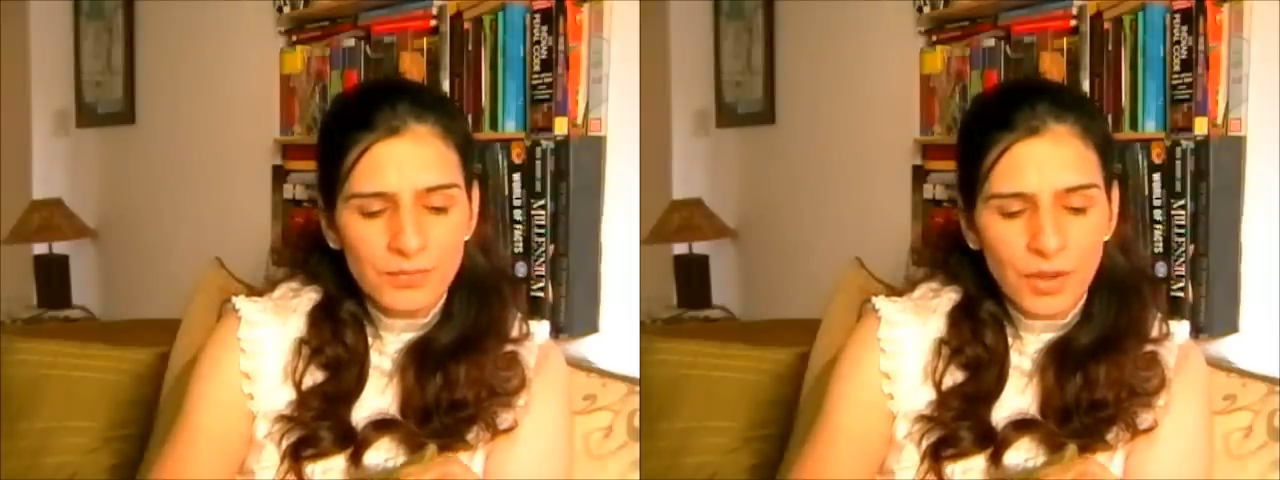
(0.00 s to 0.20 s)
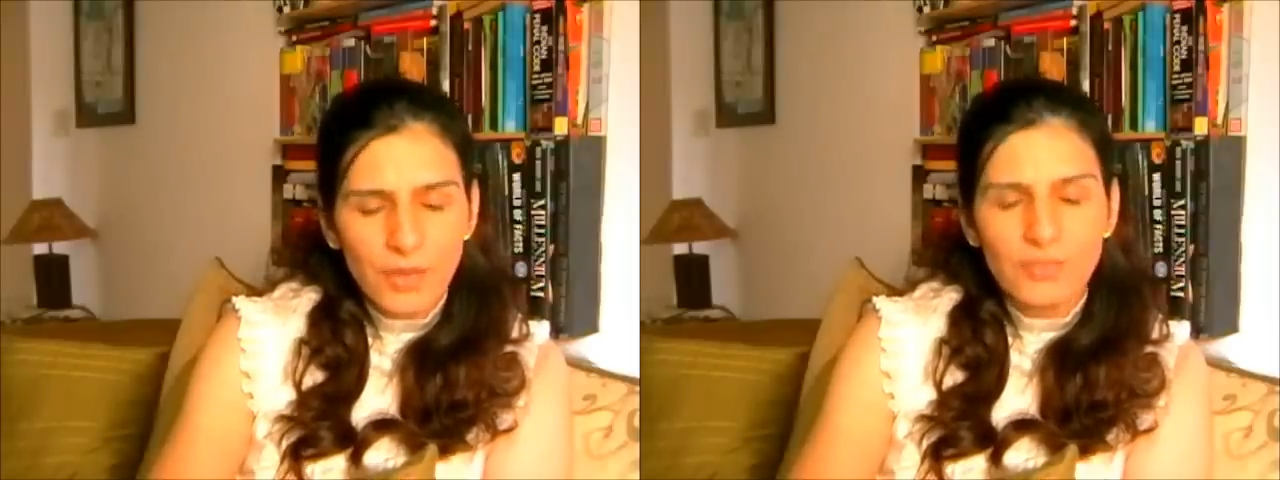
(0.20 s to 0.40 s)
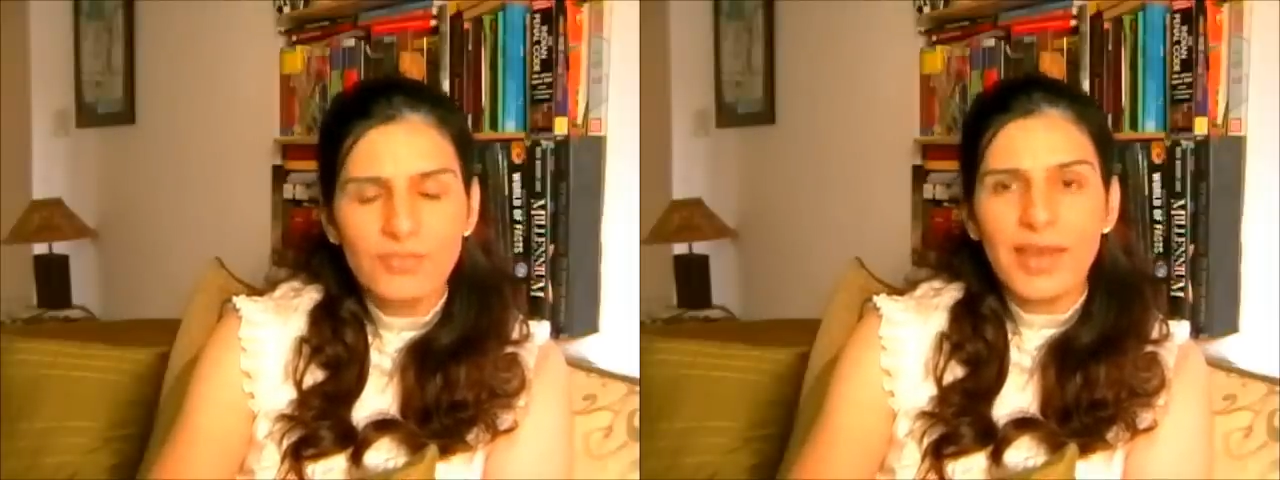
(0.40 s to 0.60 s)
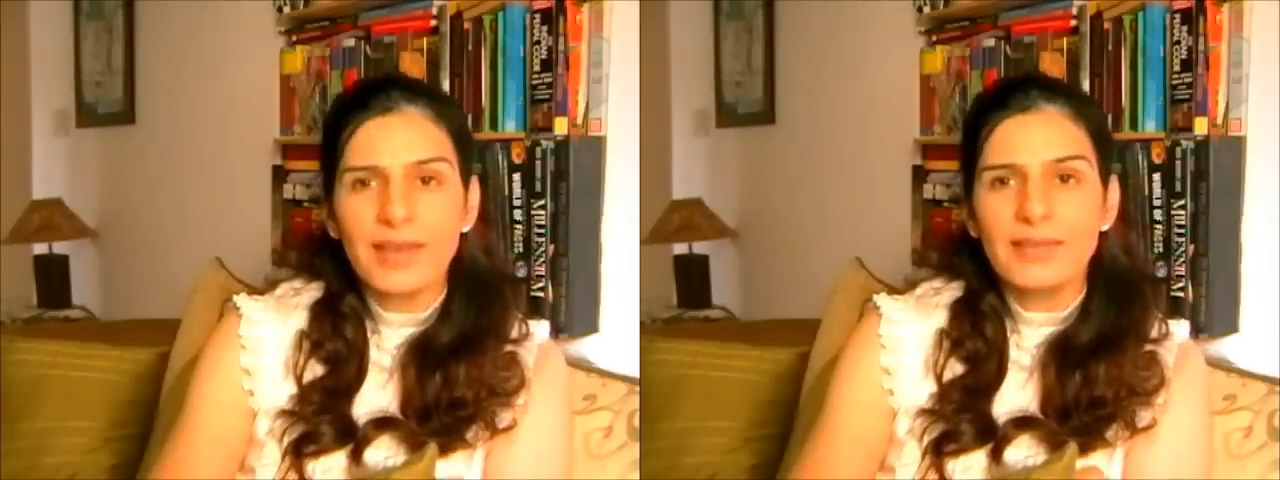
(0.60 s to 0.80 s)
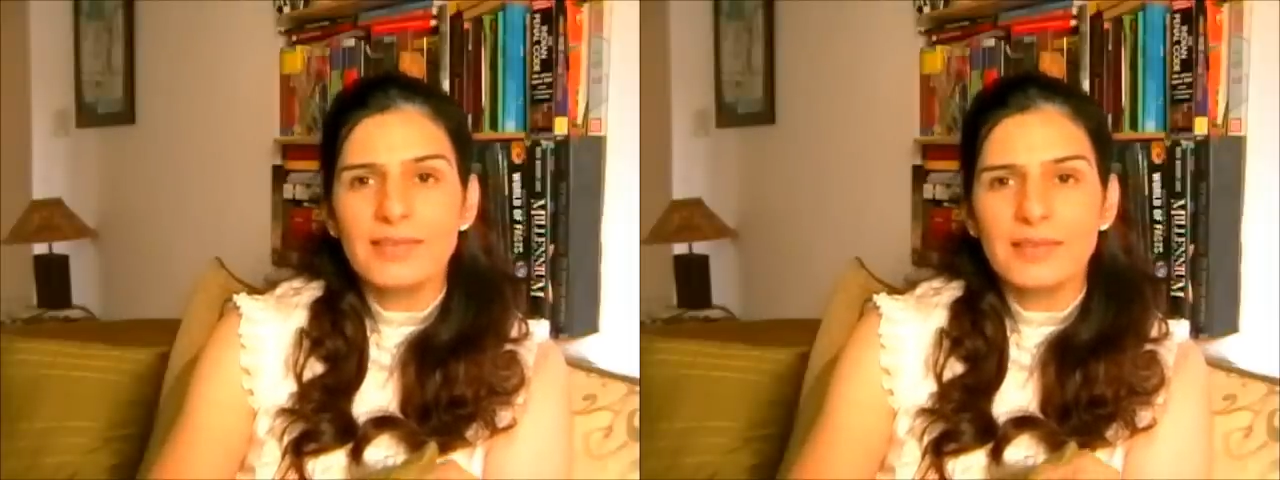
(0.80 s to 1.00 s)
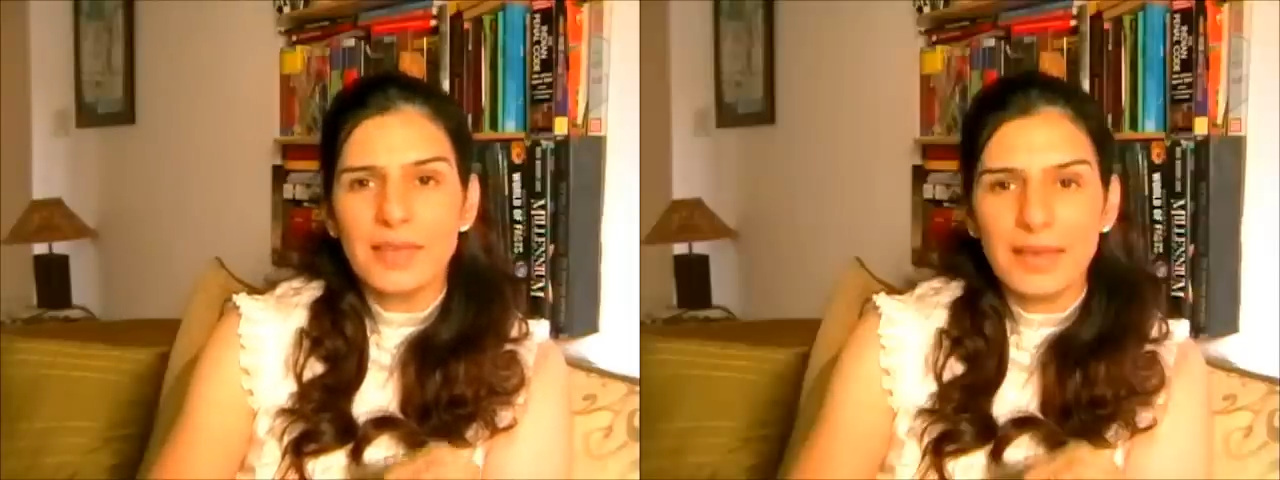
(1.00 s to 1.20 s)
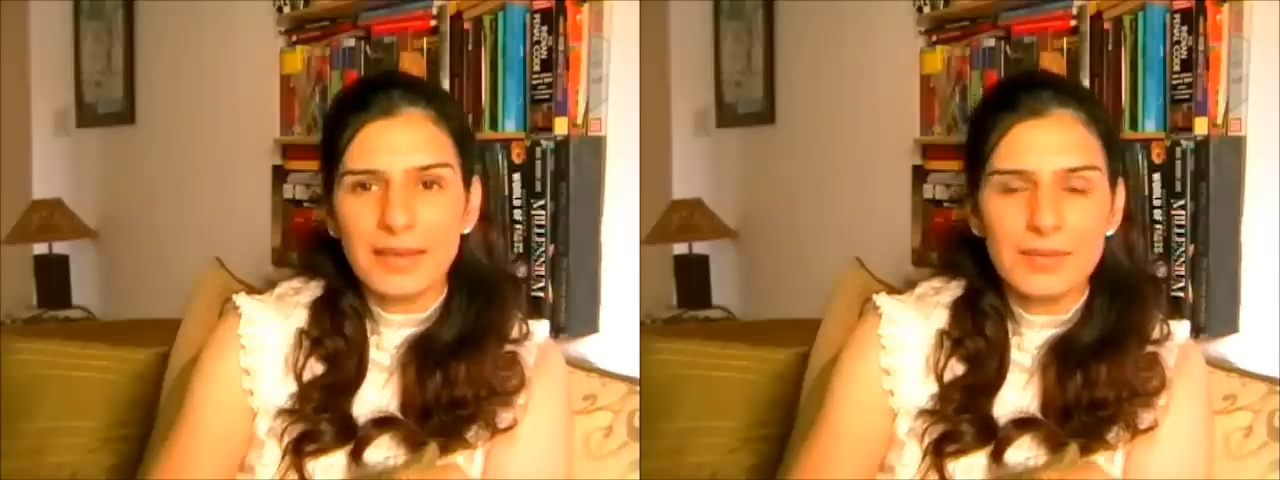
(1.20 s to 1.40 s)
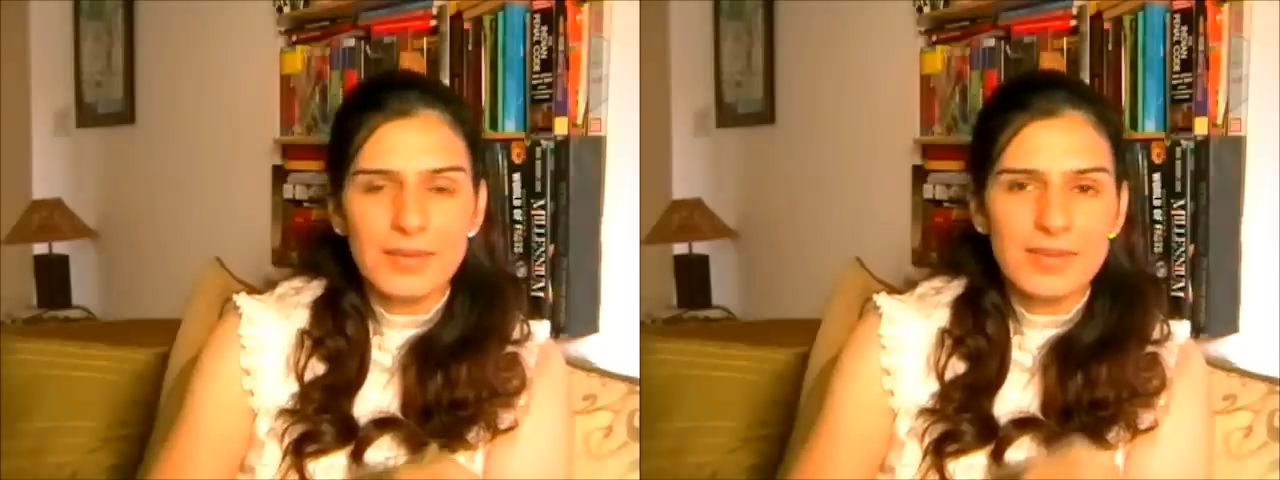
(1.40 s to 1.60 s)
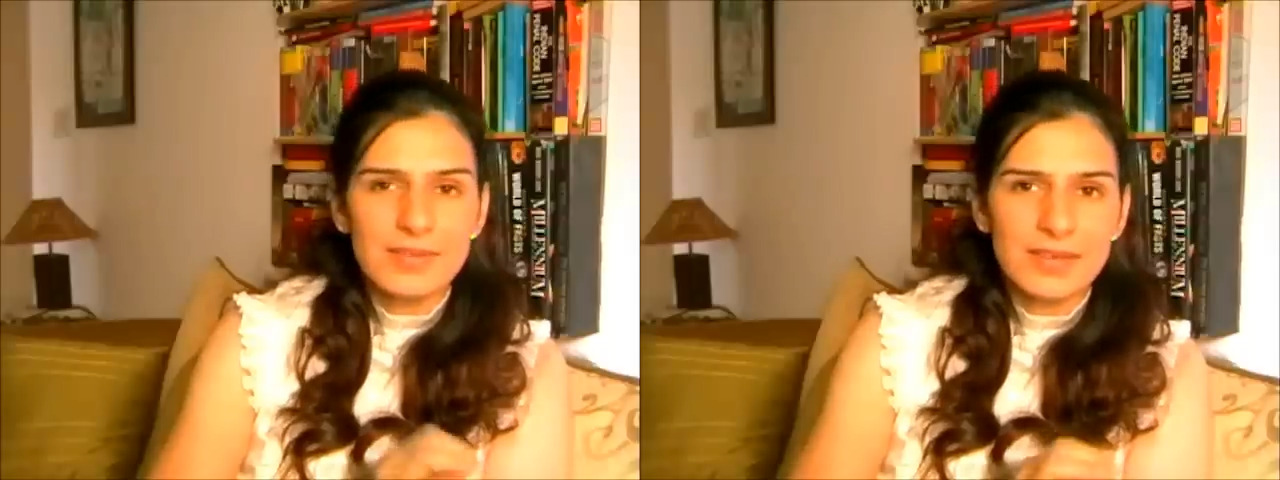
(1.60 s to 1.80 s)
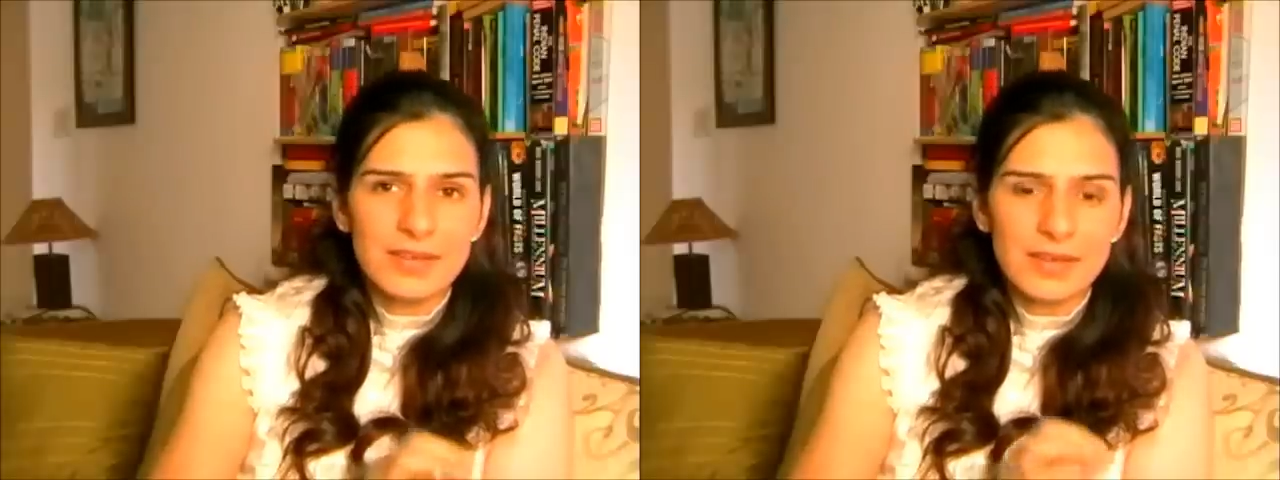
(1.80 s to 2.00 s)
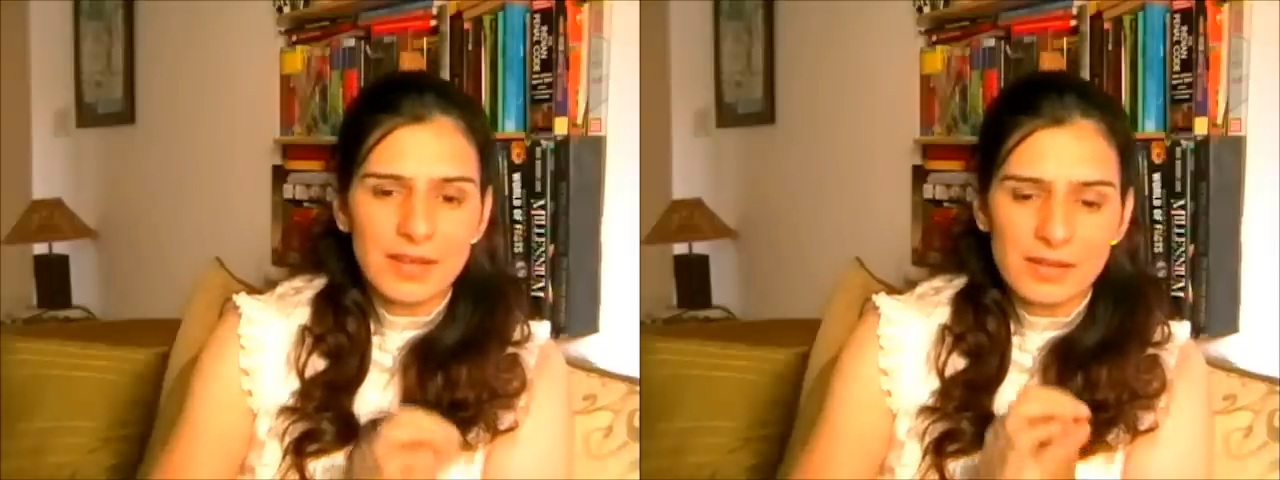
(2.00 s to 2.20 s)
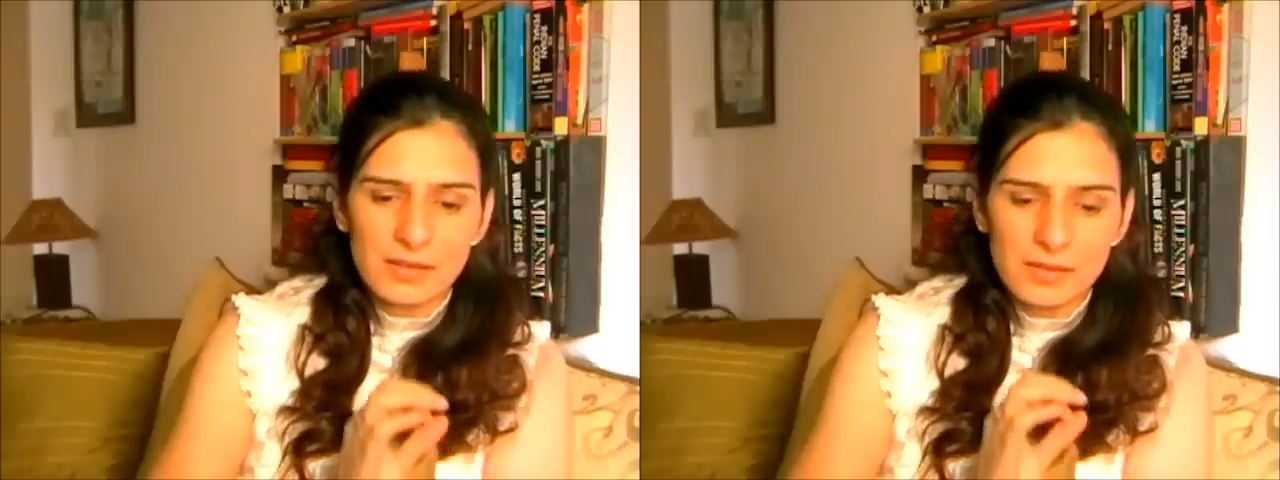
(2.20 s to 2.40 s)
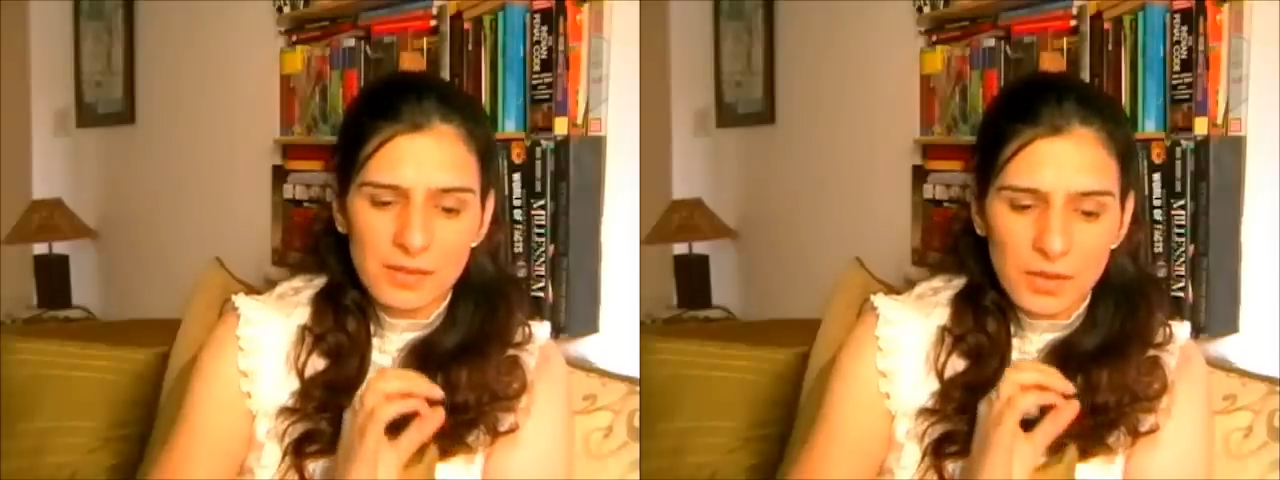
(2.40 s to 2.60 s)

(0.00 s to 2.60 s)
contracts, agreements, details.